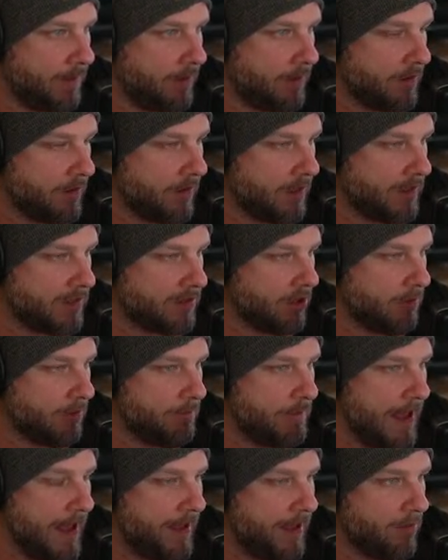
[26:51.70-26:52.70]
It's called
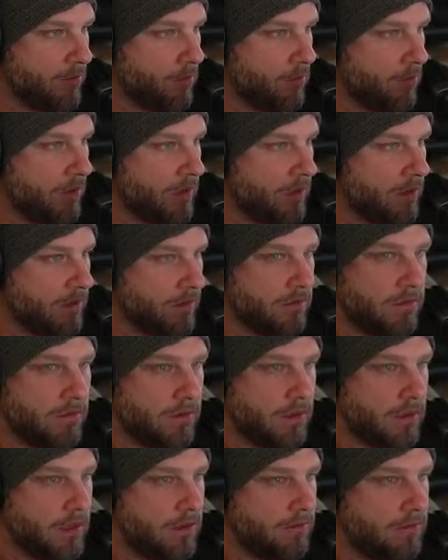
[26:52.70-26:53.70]
Pad 1.
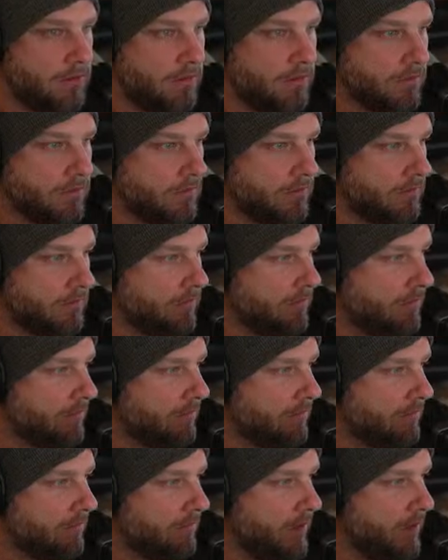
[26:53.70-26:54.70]
I don't know
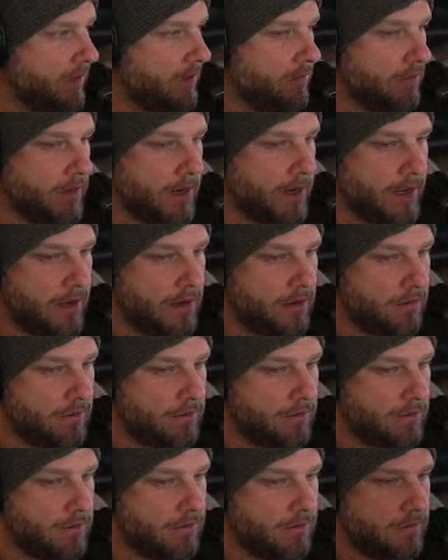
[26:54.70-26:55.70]
where I would
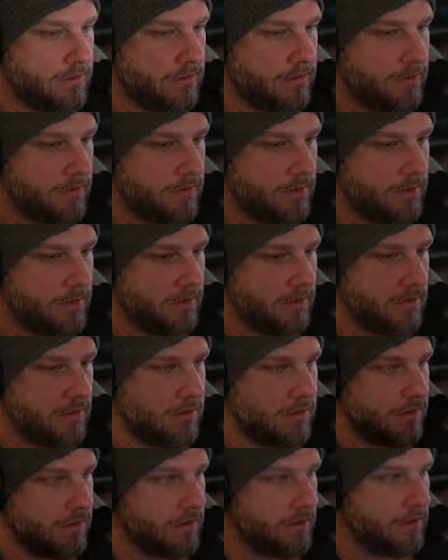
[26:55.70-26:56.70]
have
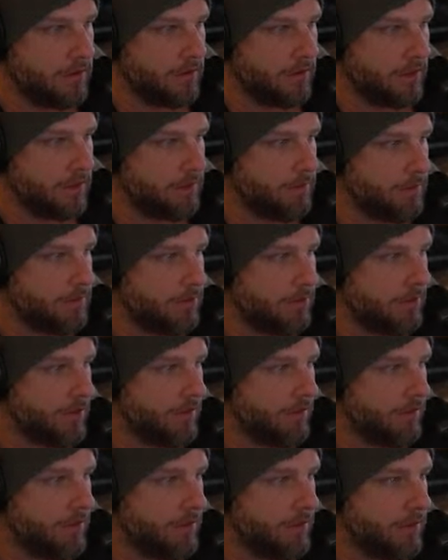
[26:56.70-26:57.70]
the imagery
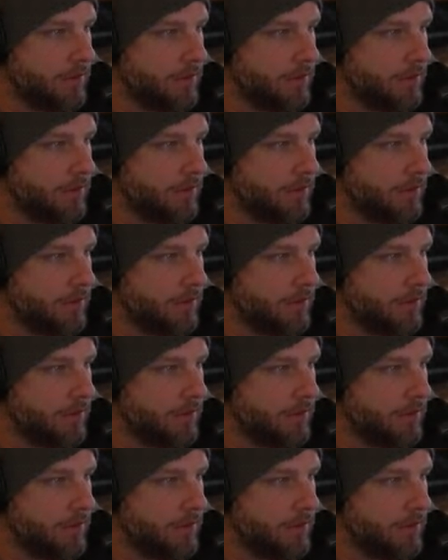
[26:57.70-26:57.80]
of it.